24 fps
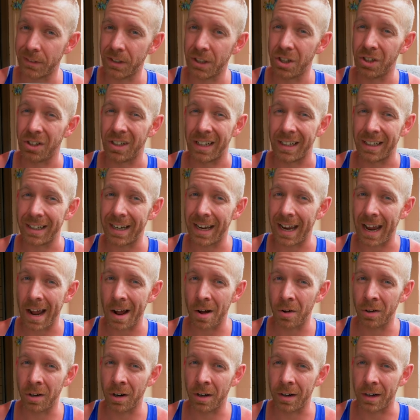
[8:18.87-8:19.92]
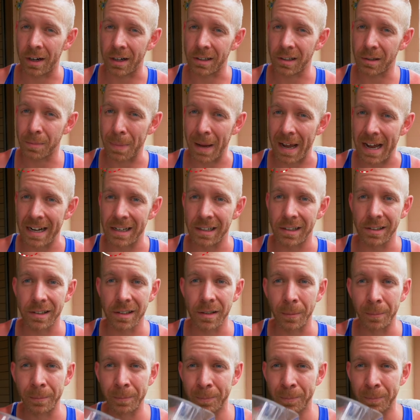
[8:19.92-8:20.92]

you can count on us, pals.